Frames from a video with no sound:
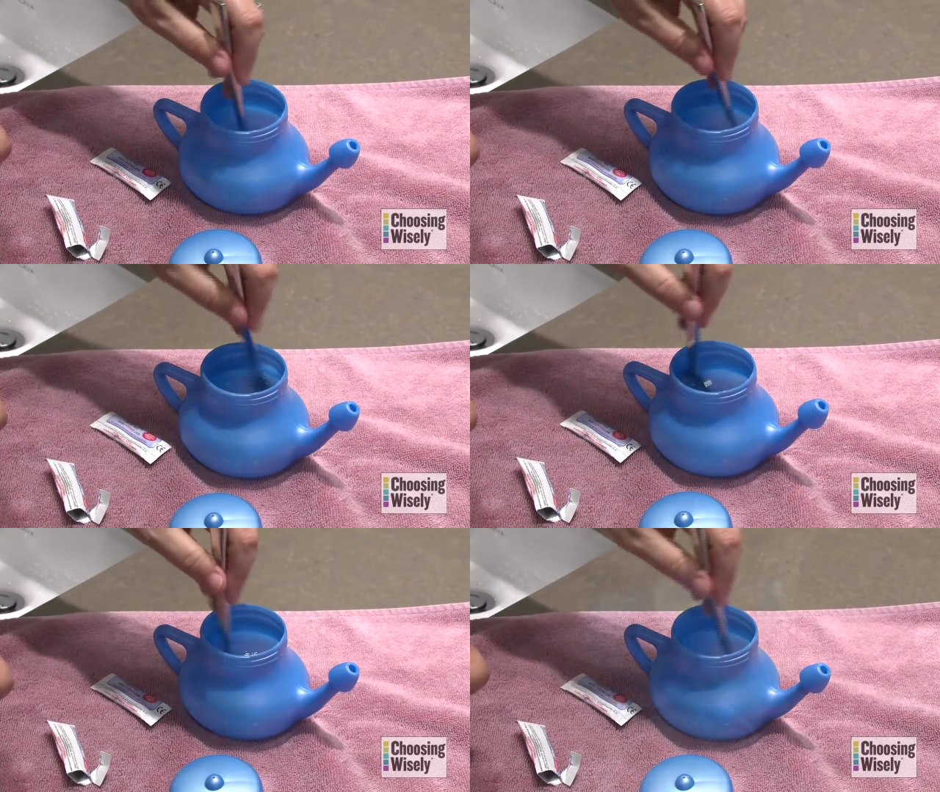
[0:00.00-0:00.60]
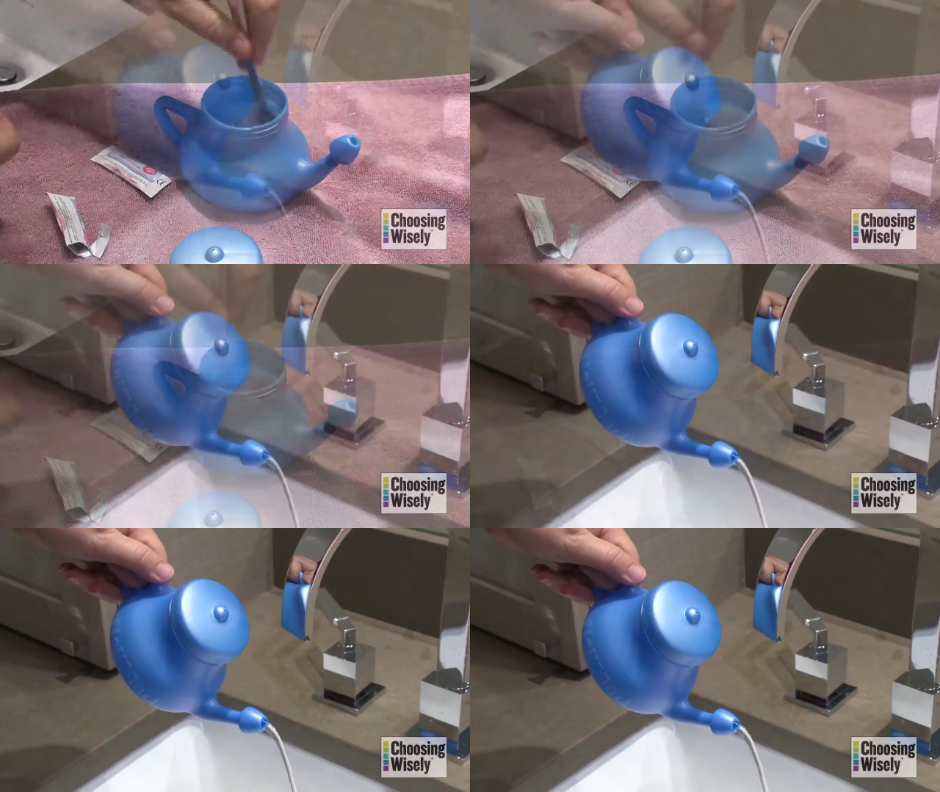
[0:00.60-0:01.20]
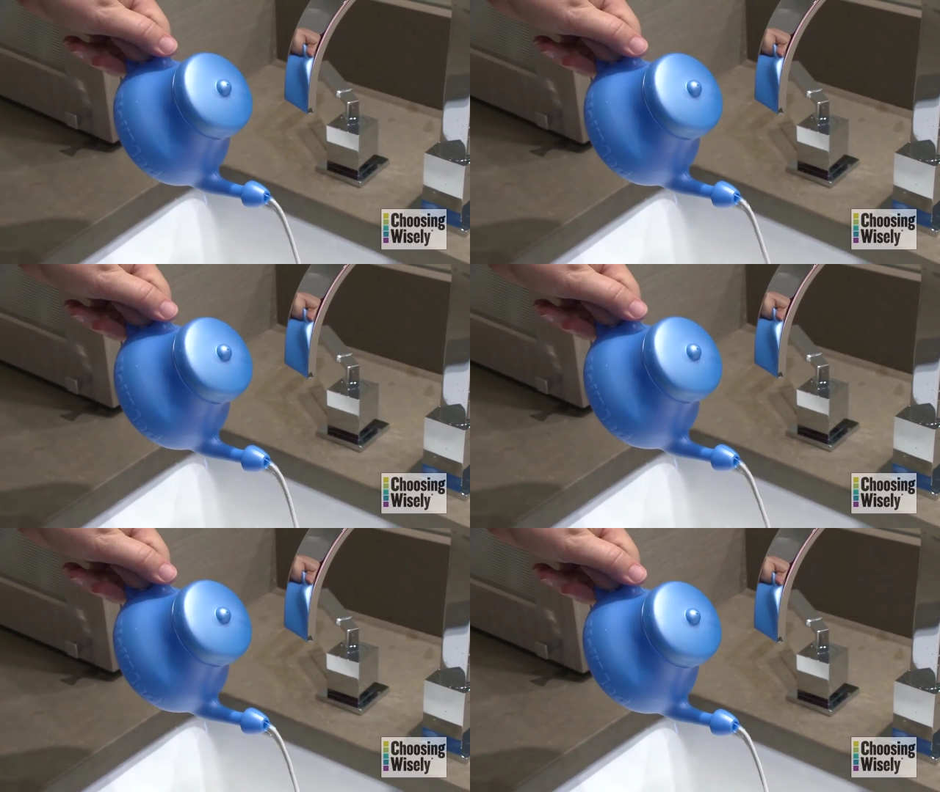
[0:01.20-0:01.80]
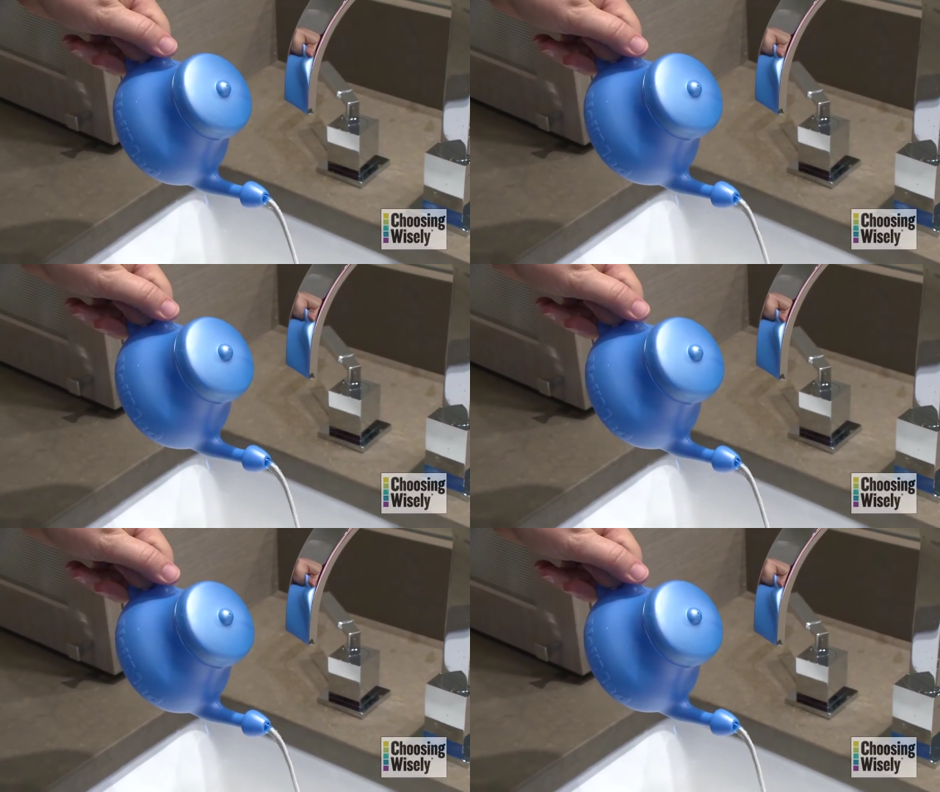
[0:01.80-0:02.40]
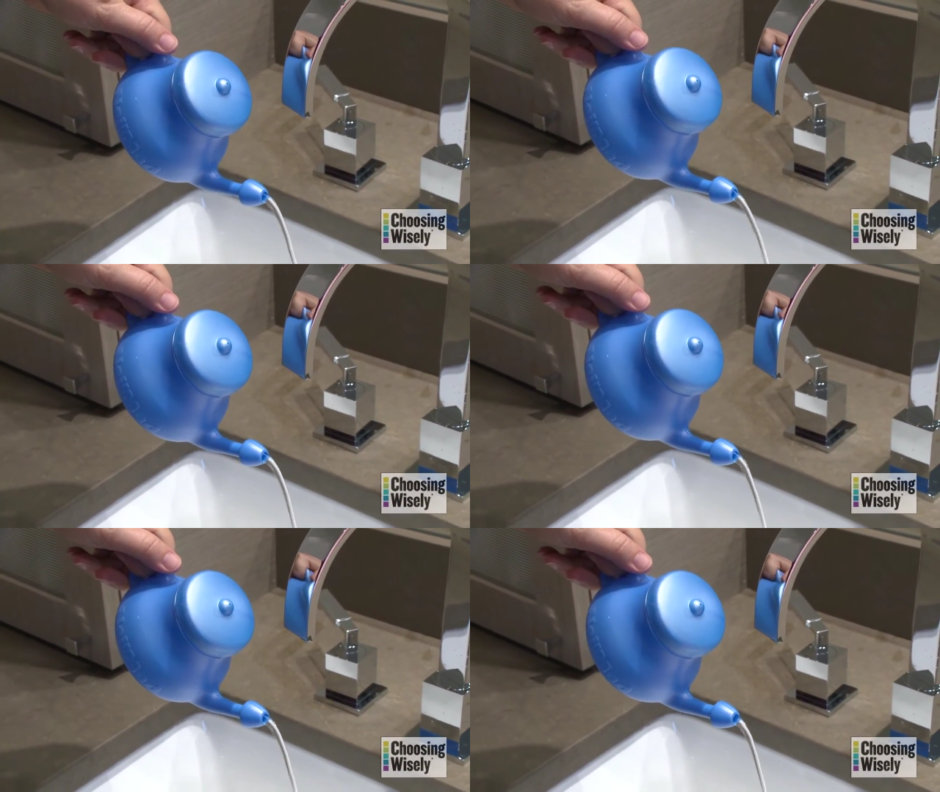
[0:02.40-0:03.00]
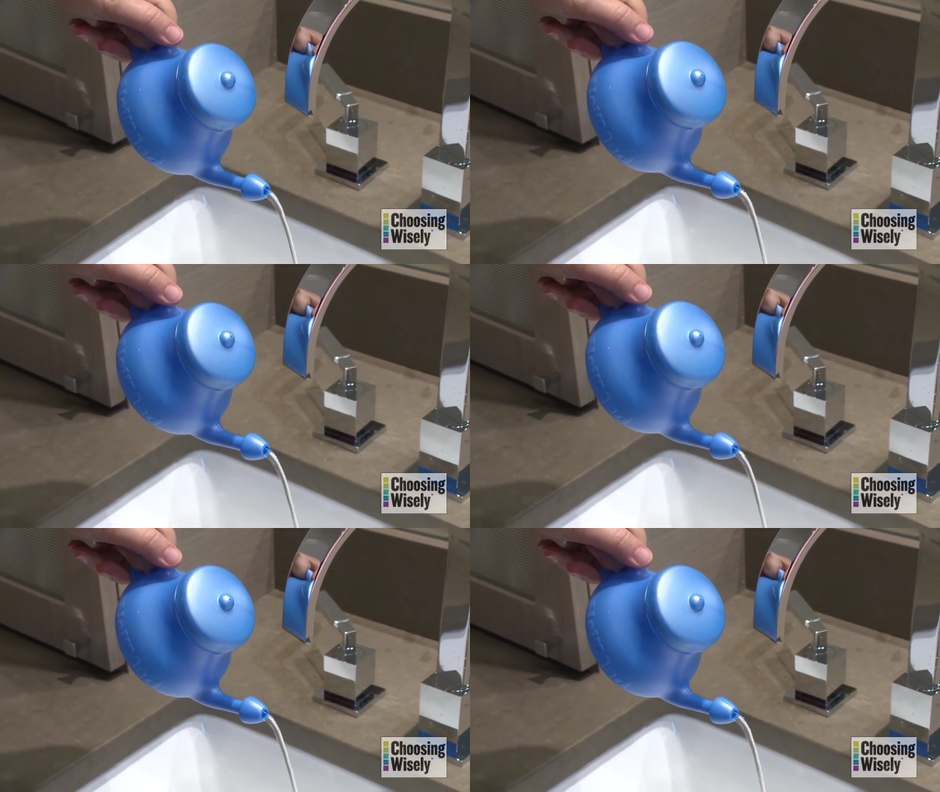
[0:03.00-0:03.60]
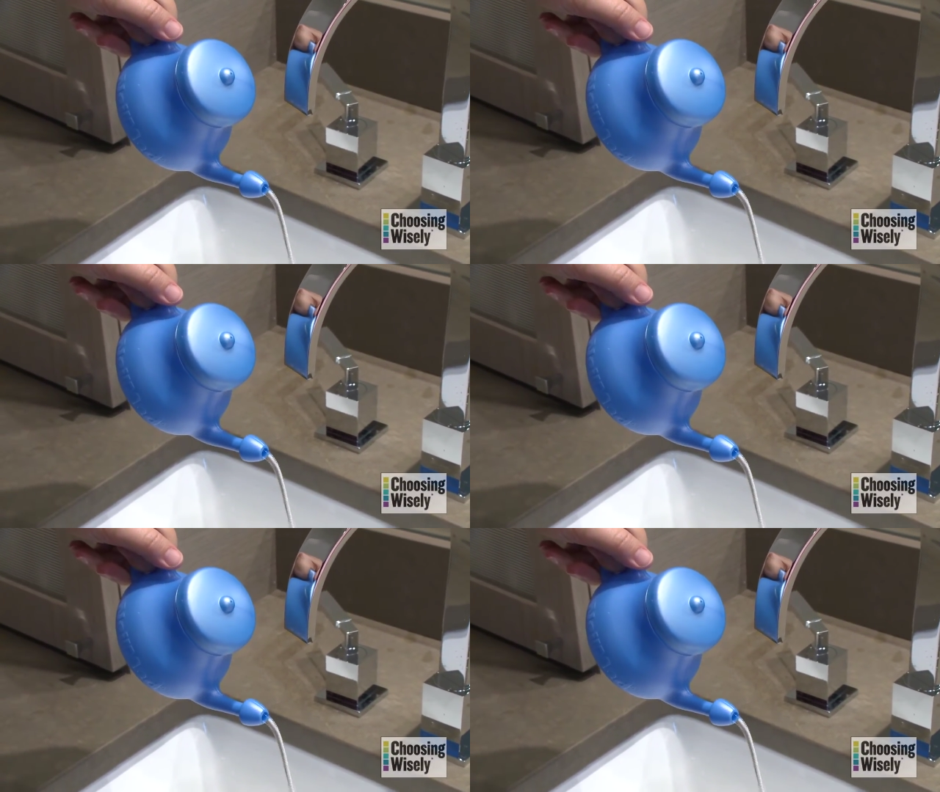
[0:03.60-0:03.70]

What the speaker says: Nobody's mouth can be seen.